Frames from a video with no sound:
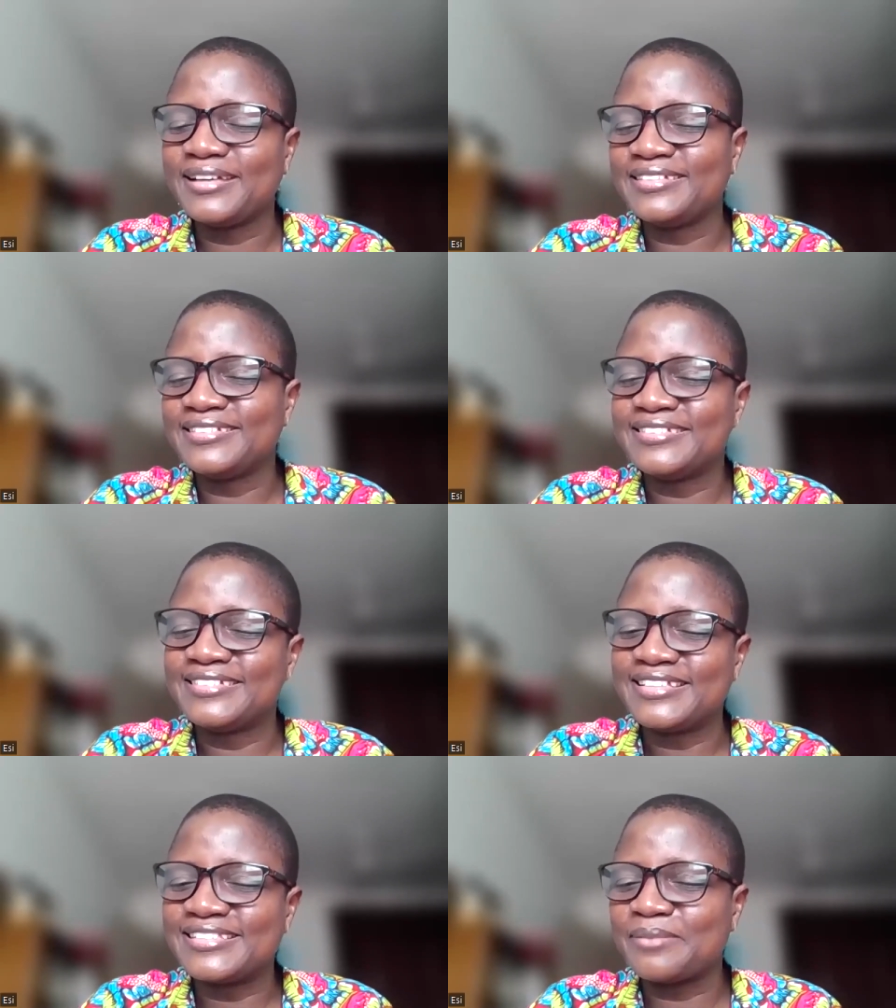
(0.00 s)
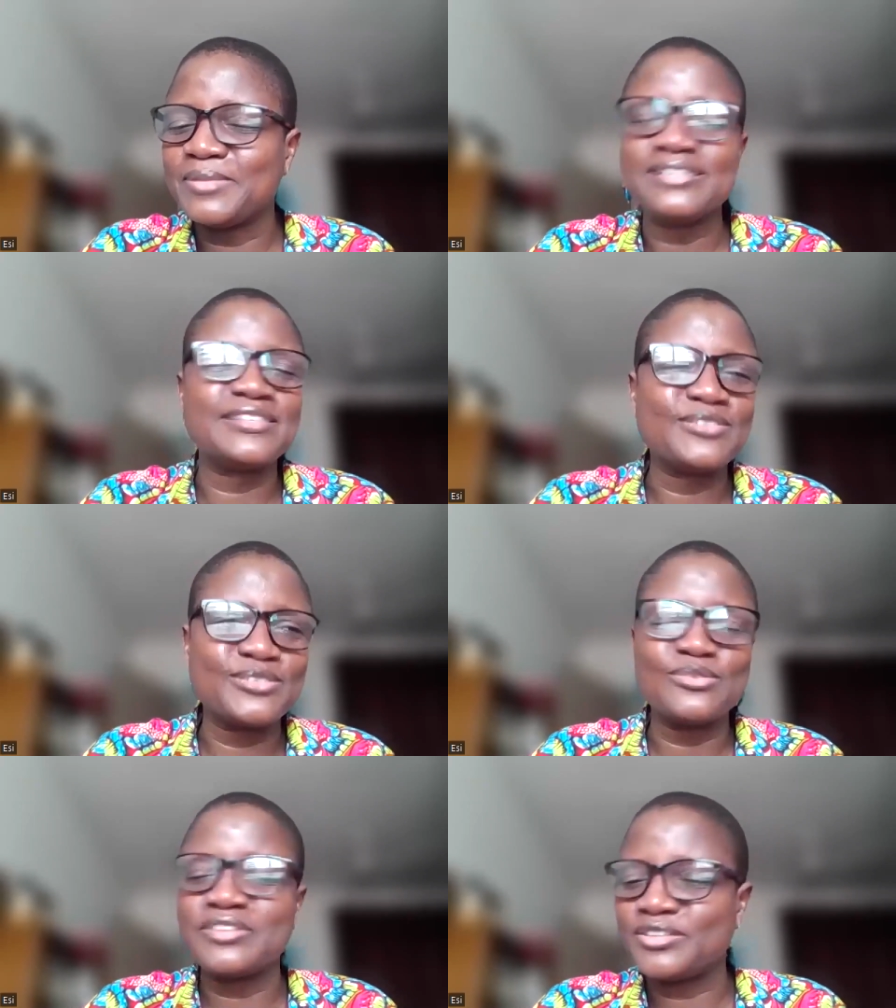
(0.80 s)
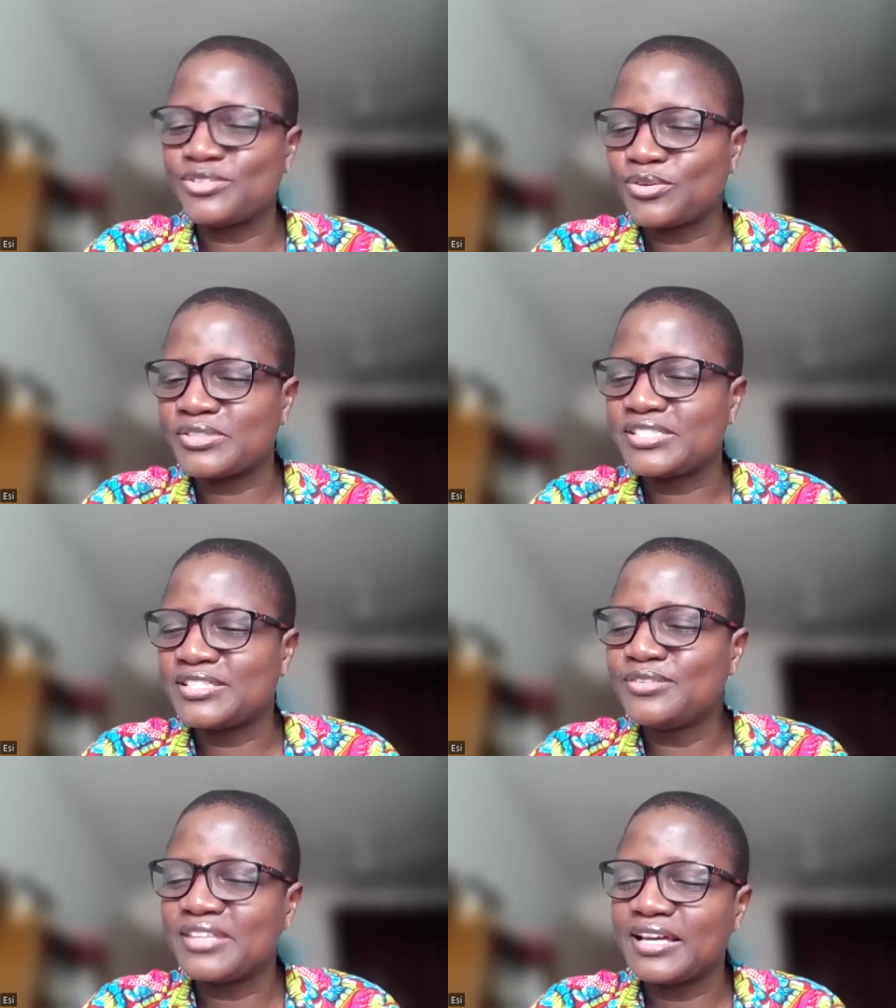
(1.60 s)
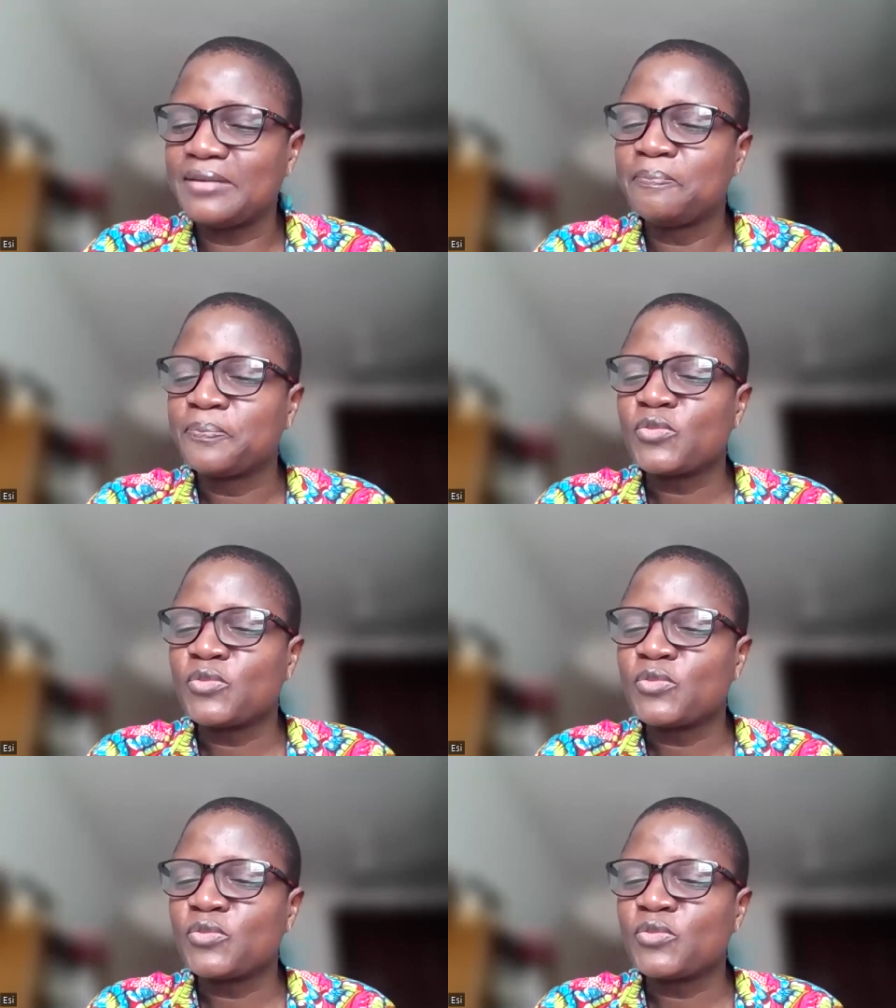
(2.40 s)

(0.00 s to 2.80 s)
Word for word: And it's amazing to know that you continue that.